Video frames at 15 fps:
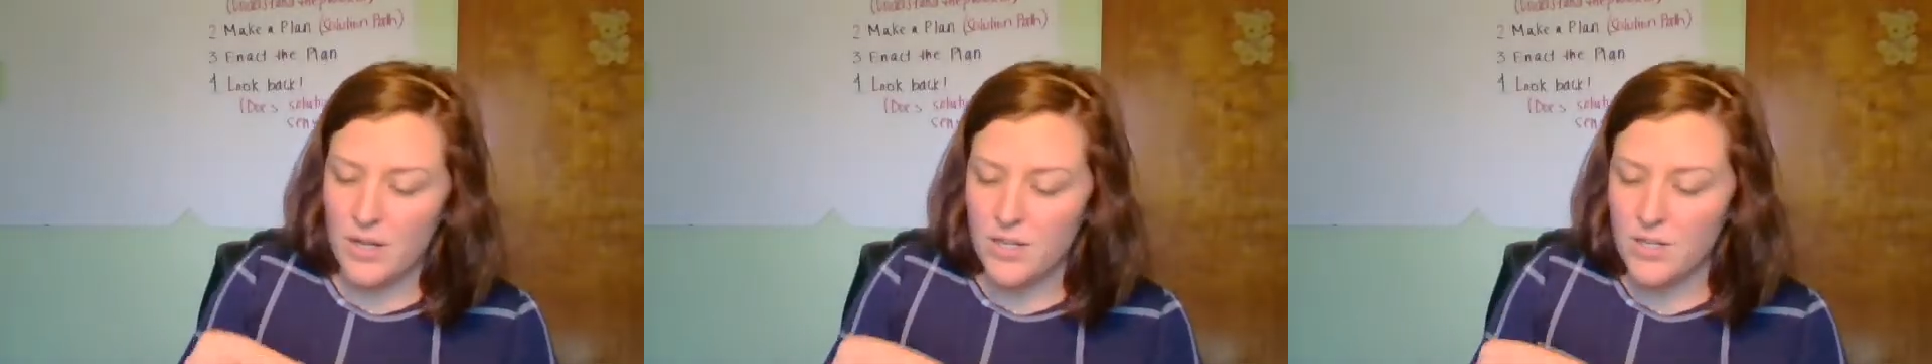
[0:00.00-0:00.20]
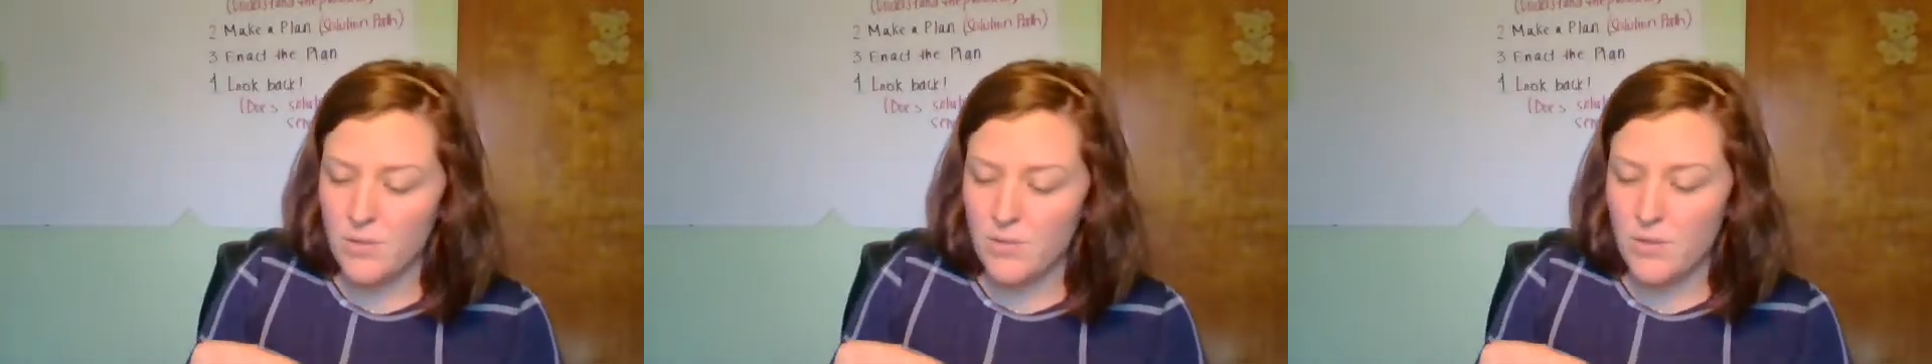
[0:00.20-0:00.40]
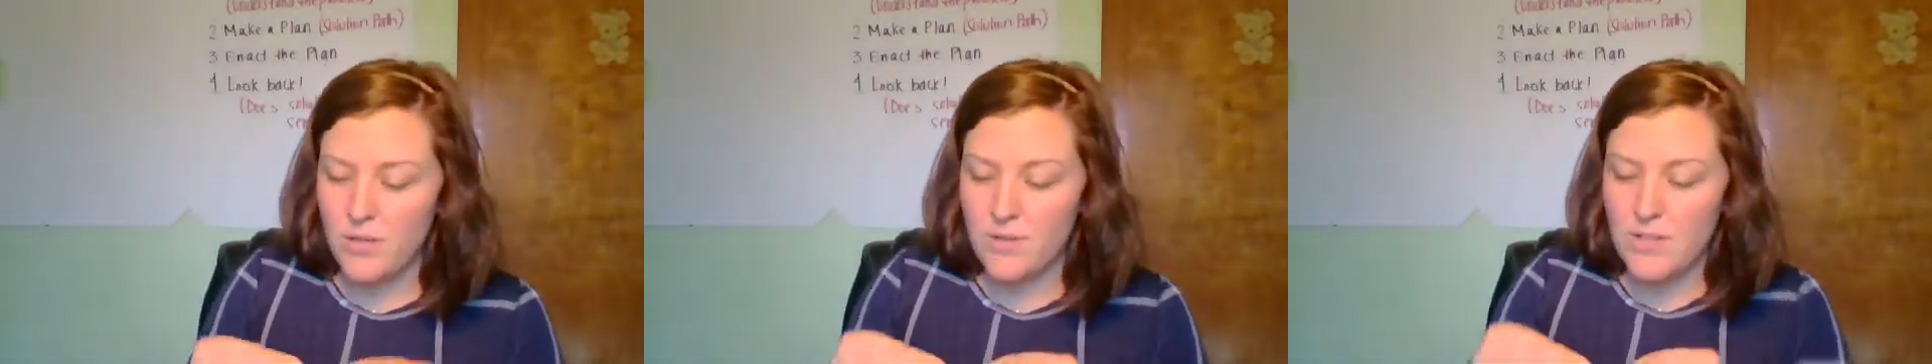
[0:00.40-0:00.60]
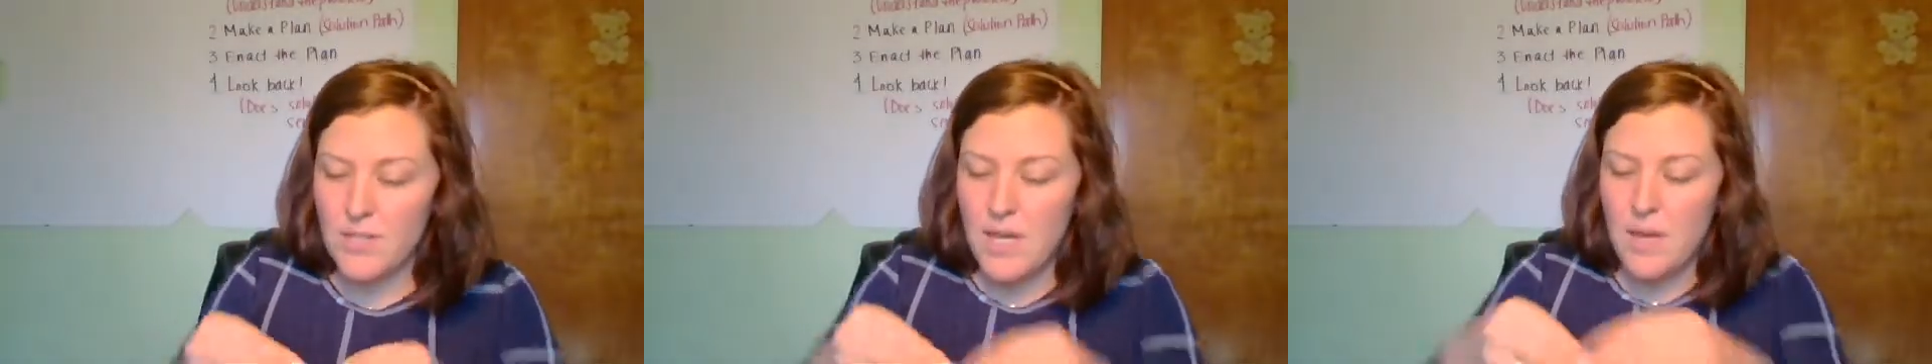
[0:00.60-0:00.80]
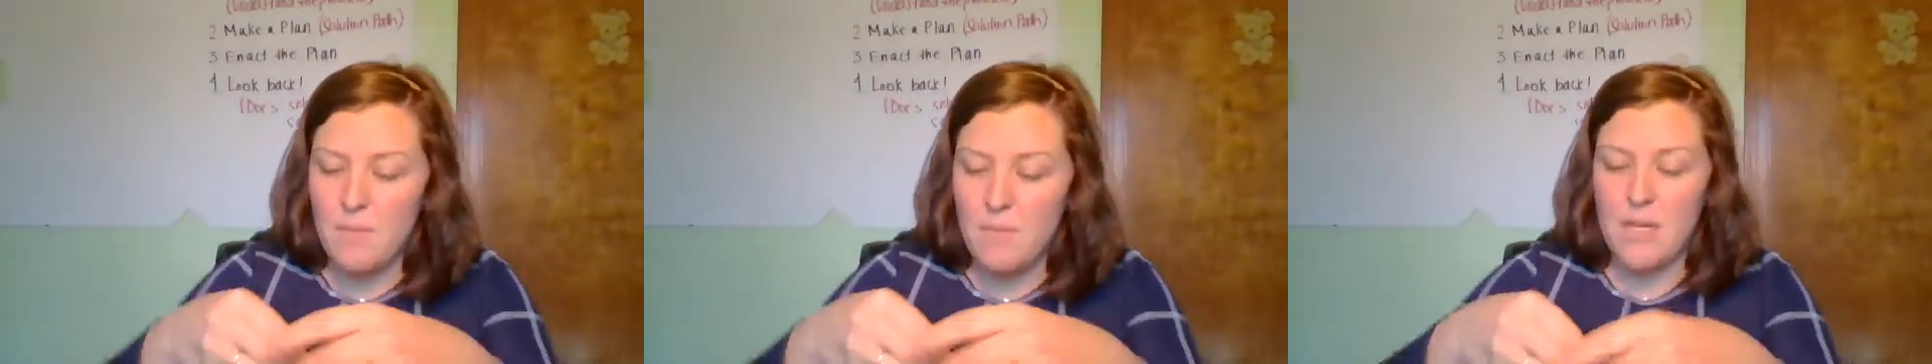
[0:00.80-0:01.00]
I just want to use
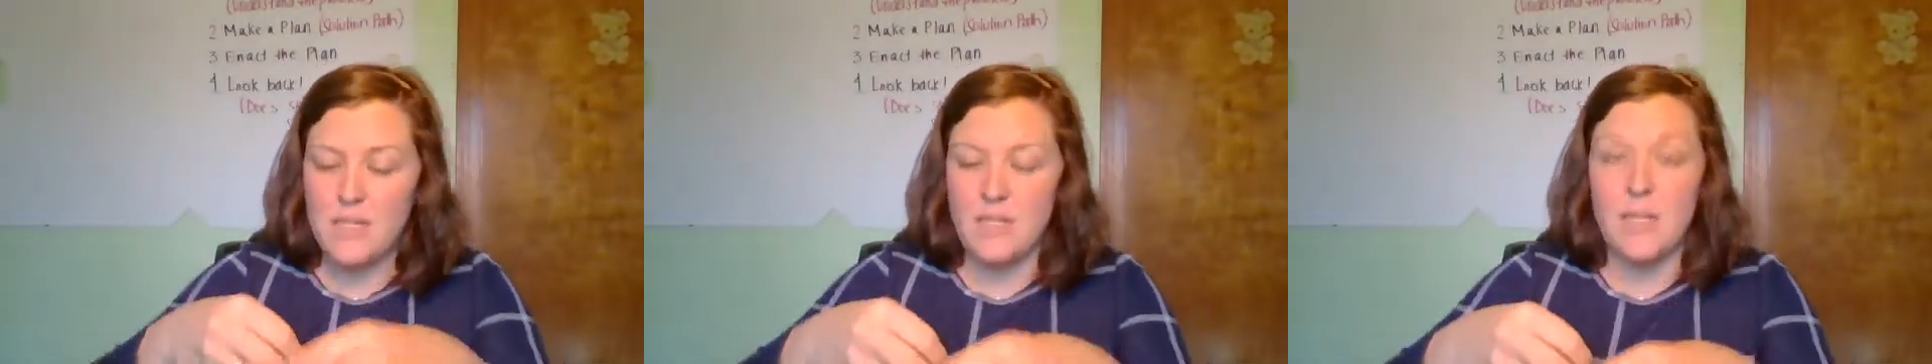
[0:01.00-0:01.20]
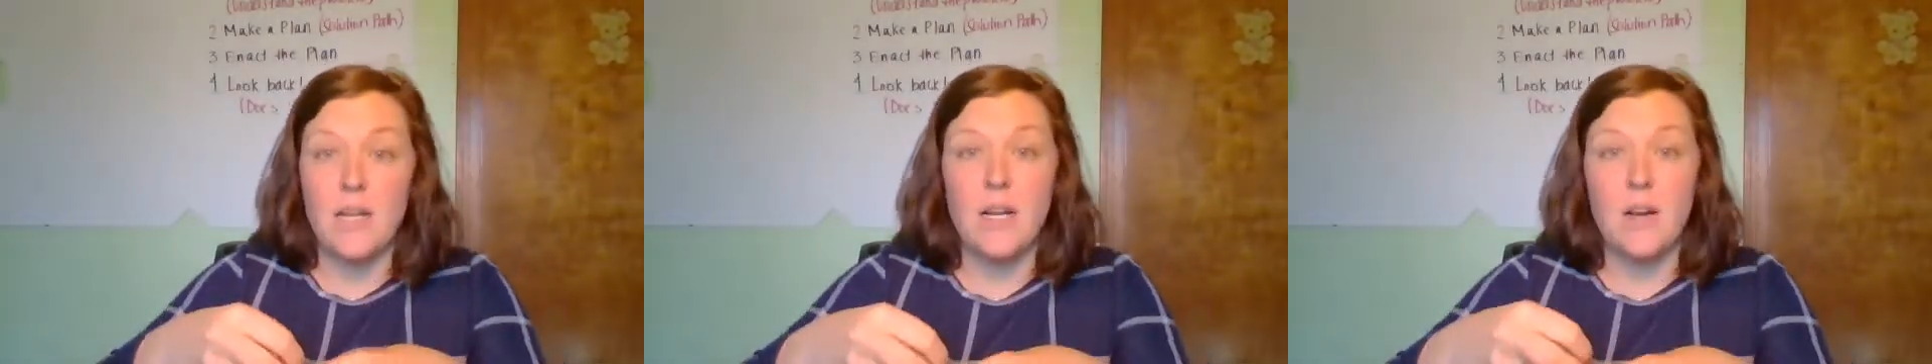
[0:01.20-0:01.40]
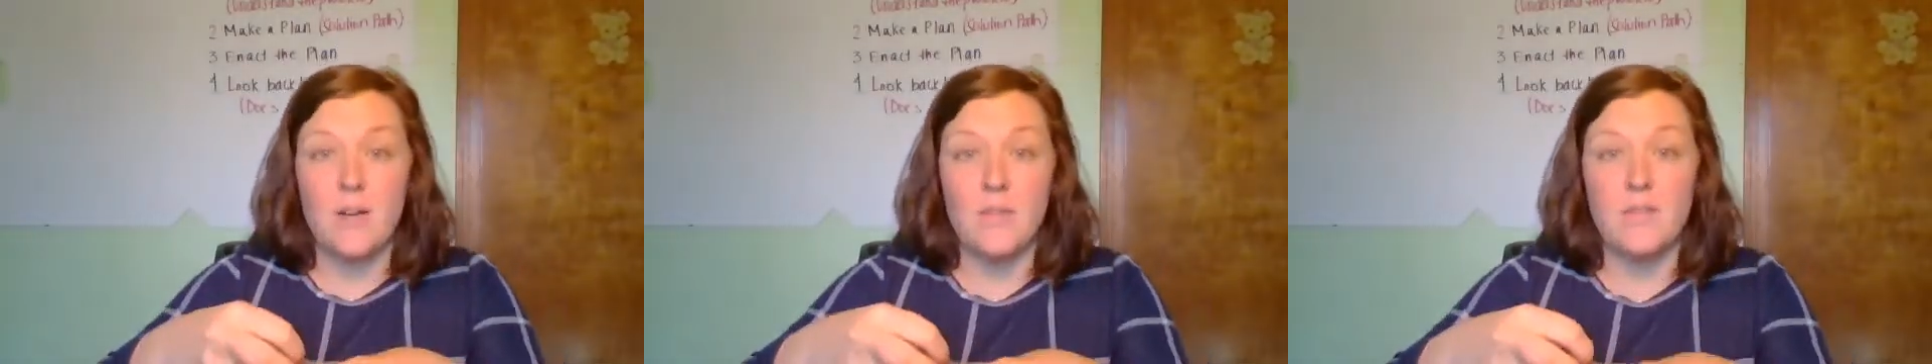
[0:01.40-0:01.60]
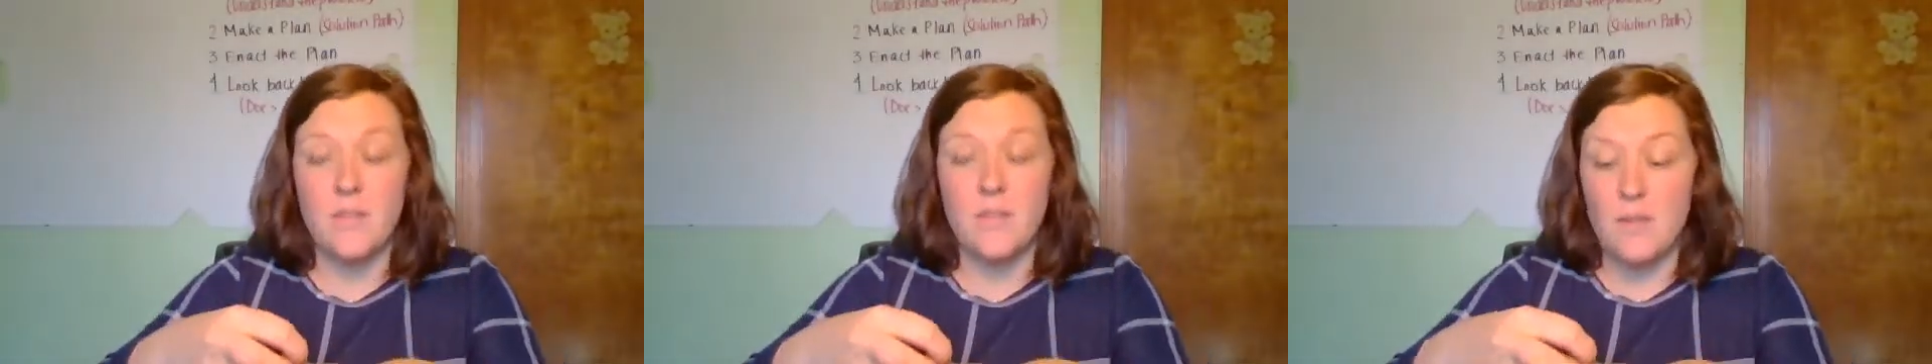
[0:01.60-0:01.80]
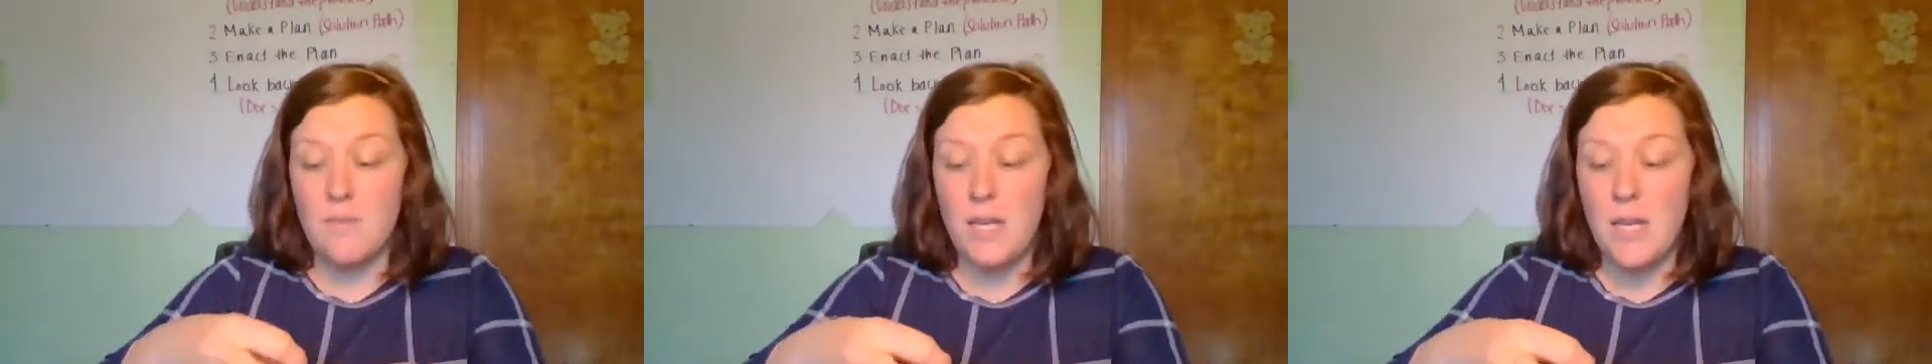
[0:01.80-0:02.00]
tape because it adheres
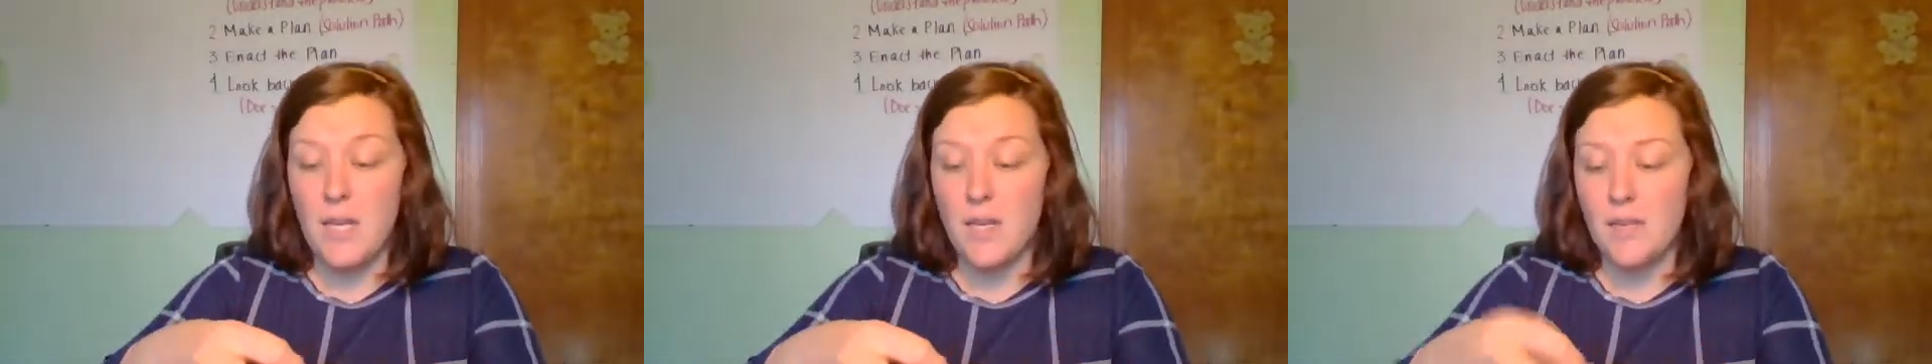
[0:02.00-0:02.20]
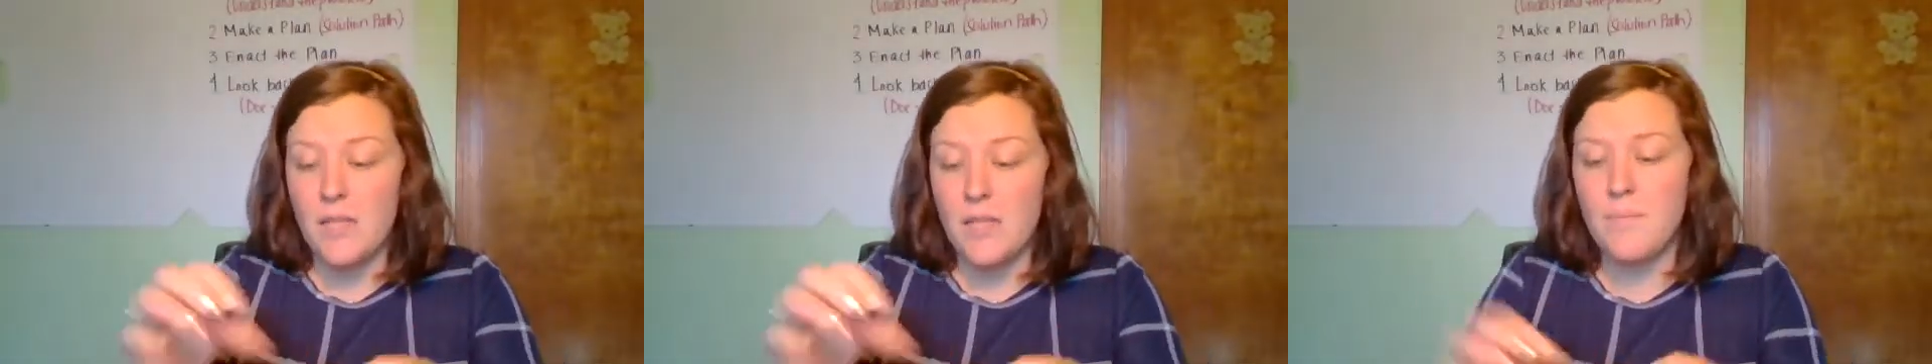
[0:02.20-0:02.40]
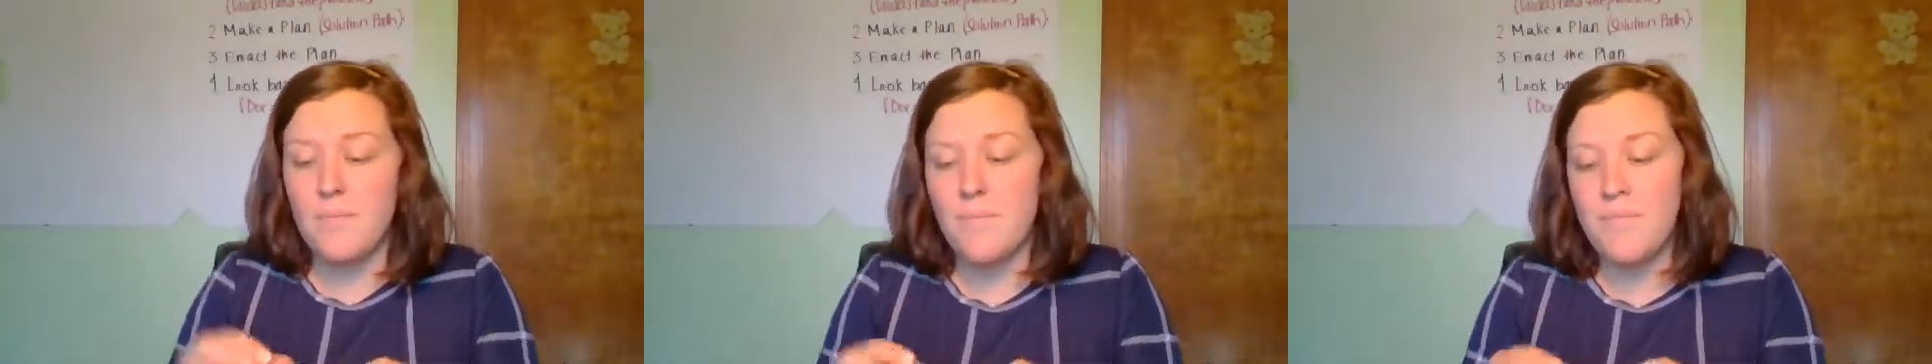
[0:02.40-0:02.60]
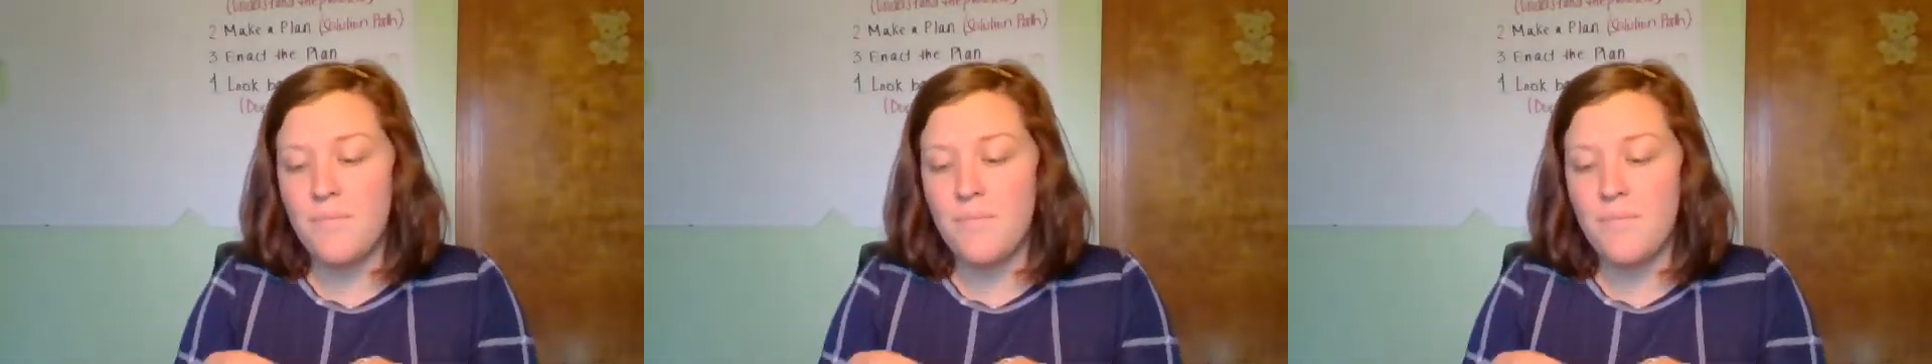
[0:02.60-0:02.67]
immediately.